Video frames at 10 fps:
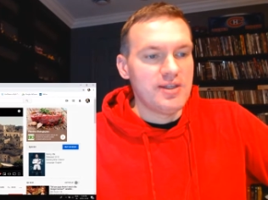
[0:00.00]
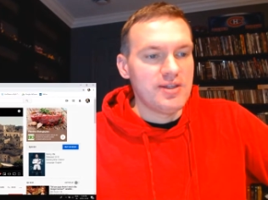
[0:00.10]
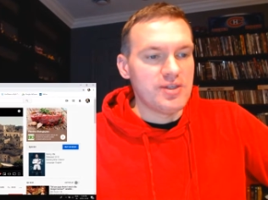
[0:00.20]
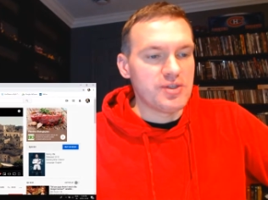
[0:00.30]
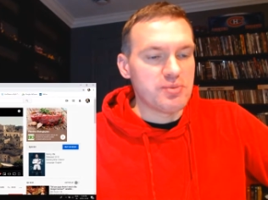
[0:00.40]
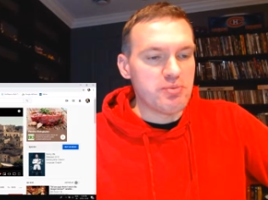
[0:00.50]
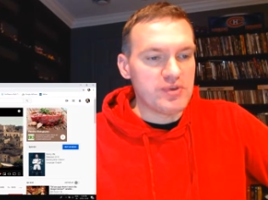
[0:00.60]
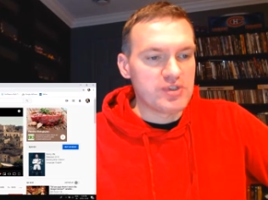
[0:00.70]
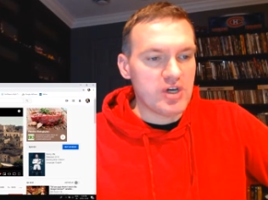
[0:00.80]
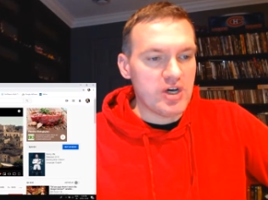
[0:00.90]
This
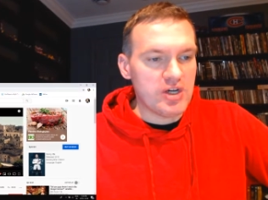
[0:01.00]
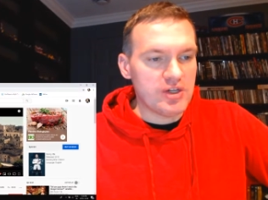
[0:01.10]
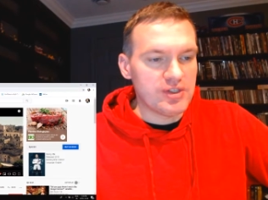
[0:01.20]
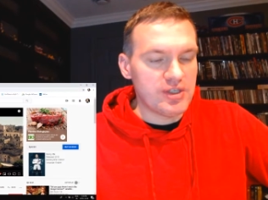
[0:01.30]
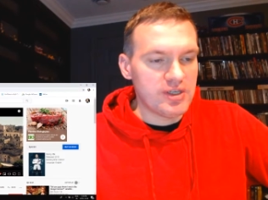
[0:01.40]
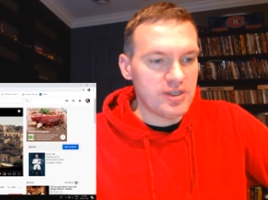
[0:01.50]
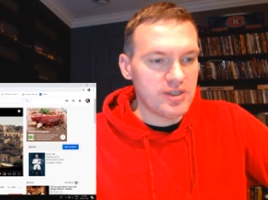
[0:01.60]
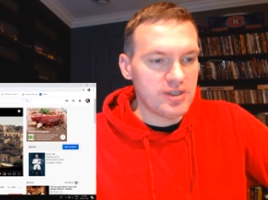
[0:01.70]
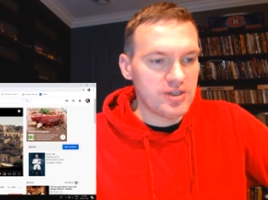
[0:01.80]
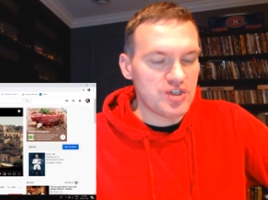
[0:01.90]
movie's called
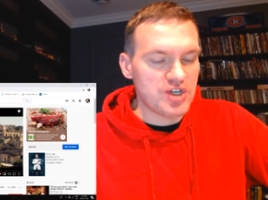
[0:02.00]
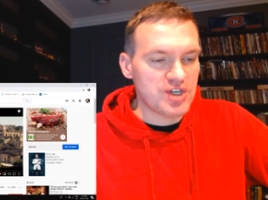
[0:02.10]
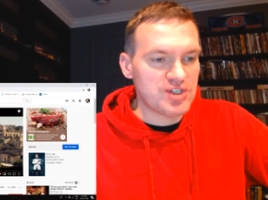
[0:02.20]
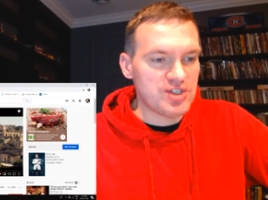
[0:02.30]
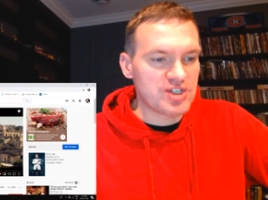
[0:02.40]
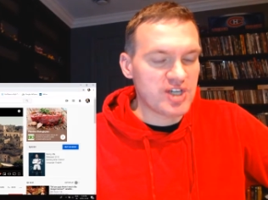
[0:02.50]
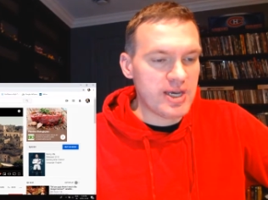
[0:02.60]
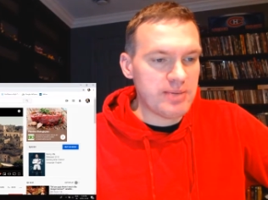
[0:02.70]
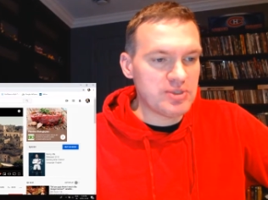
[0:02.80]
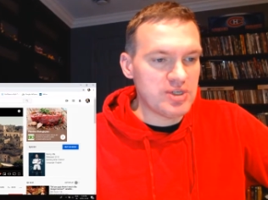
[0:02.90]
Just in
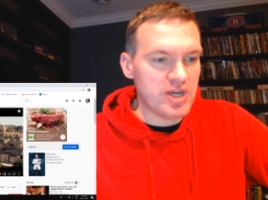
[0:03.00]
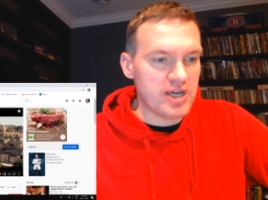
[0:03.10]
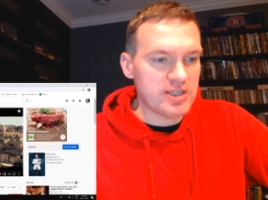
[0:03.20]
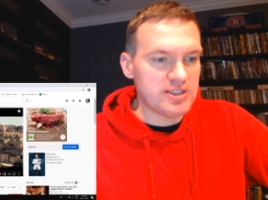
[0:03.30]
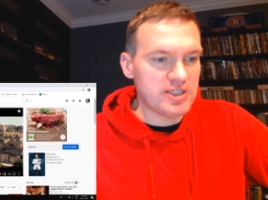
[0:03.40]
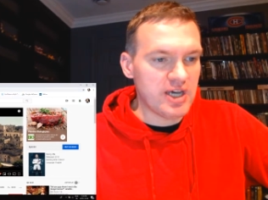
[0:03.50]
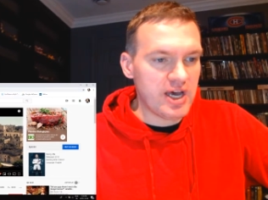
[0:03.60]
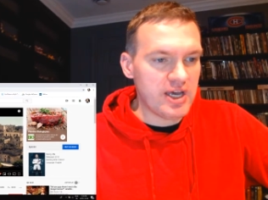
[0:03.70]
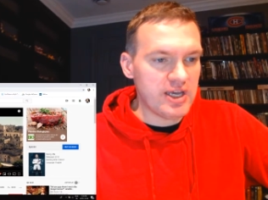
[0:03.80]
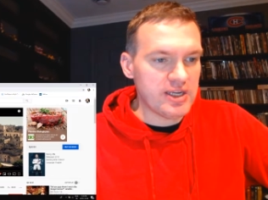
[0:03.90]
Time to Not
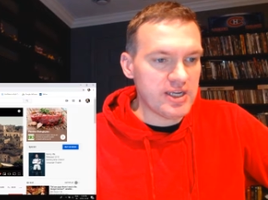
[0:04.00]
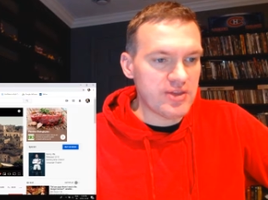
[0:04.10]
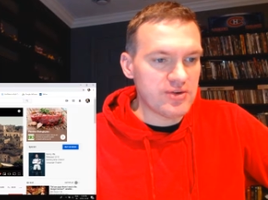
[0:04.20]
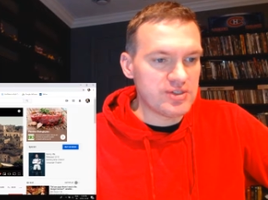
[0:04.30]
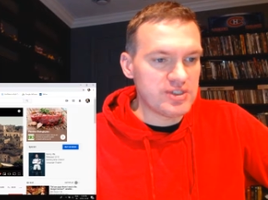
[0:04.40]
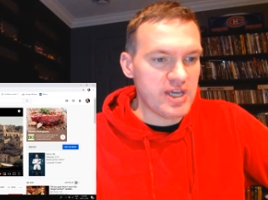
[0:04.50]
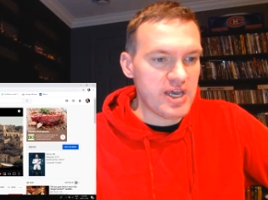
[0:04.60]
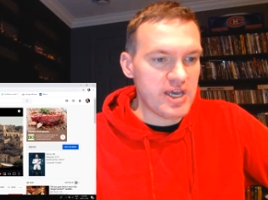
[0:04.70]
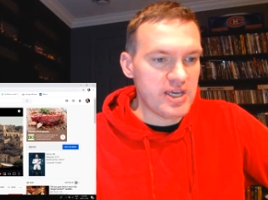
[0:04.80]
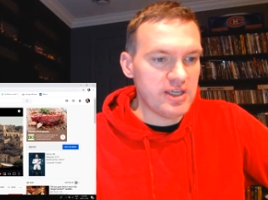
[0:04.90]
Die Another
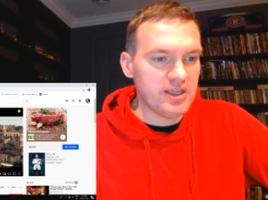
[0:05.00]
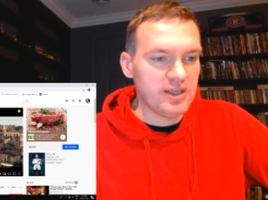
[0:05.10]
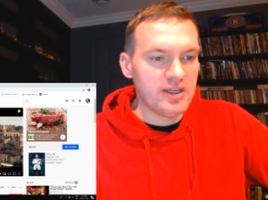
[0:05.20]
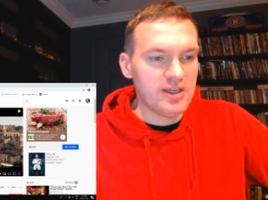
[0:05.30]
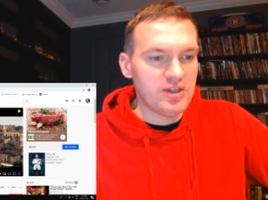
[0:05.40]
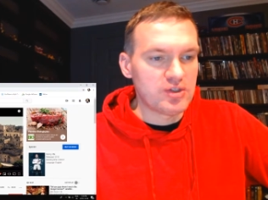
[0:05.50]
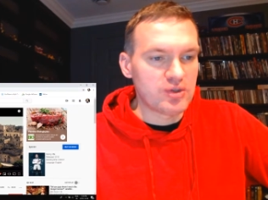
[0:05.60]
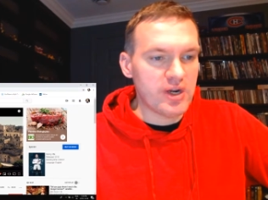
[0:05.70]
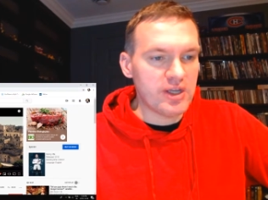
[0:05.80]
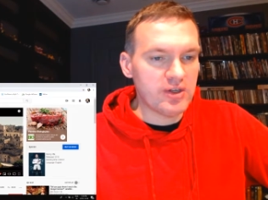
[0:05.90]
Day.
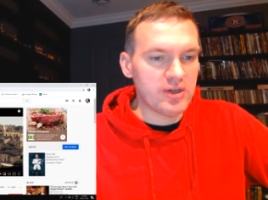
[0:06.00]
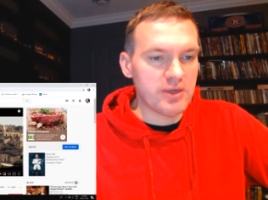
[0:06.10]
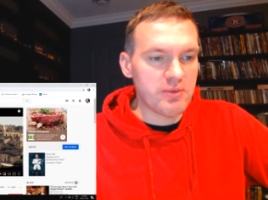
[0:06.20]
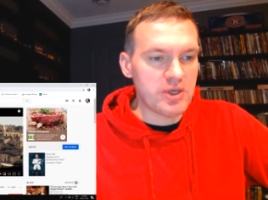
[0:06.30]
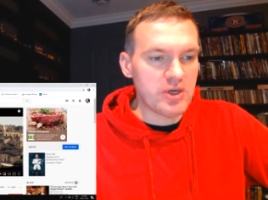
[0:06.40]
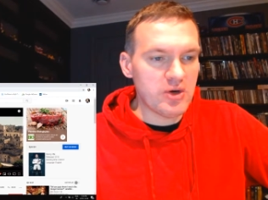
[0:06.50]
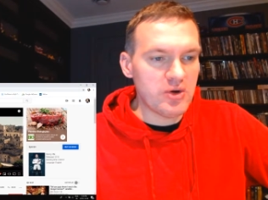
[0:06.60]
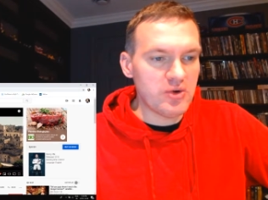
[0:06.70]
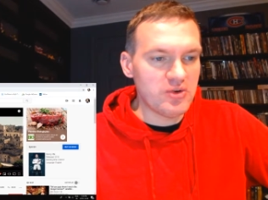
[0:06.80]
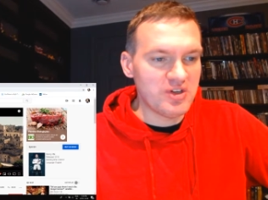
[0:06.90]
Trailer, here we
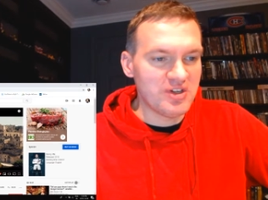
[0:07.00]
go.